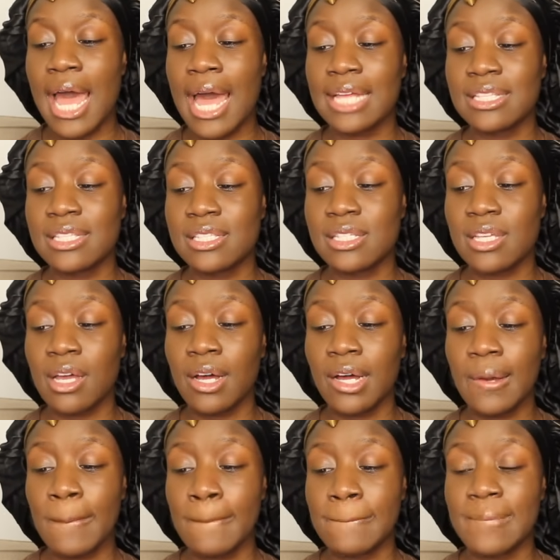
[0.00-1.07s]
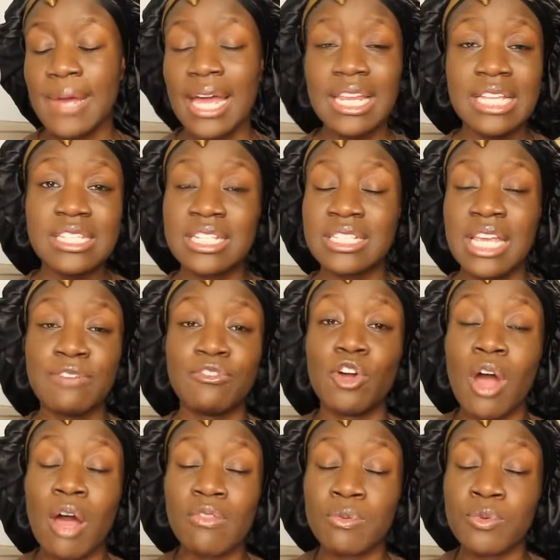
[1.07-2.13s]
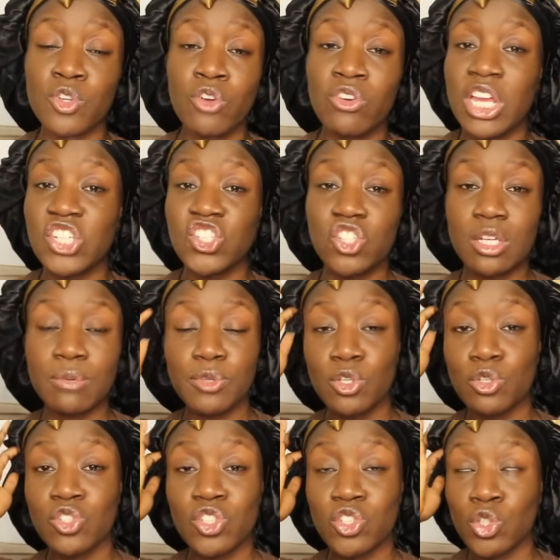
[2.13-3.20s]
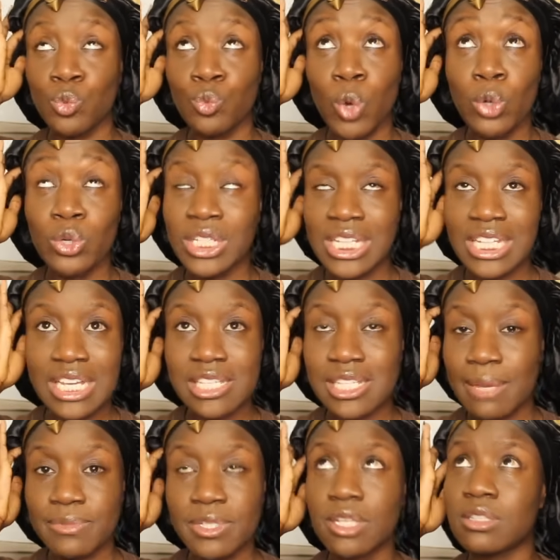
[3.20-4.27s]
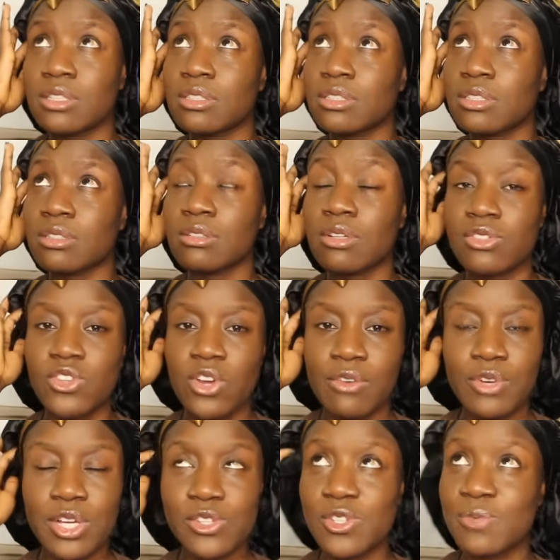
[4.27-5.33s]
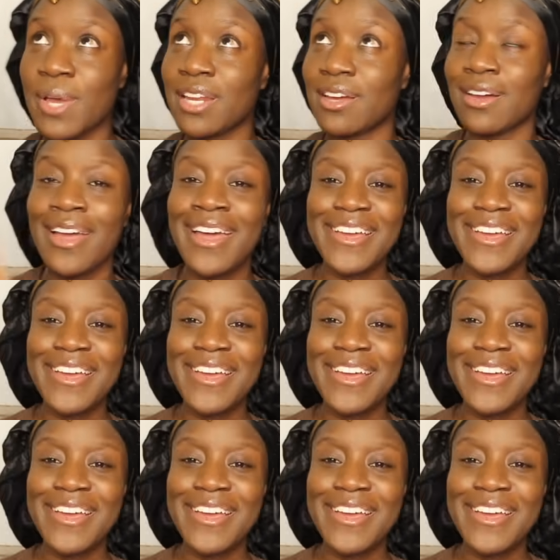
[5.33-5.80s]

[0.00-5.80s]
And at the end of the day, if you're comfortable in your relationship, you won't need acceptance. Oh, sorry, I thought I saw a spider.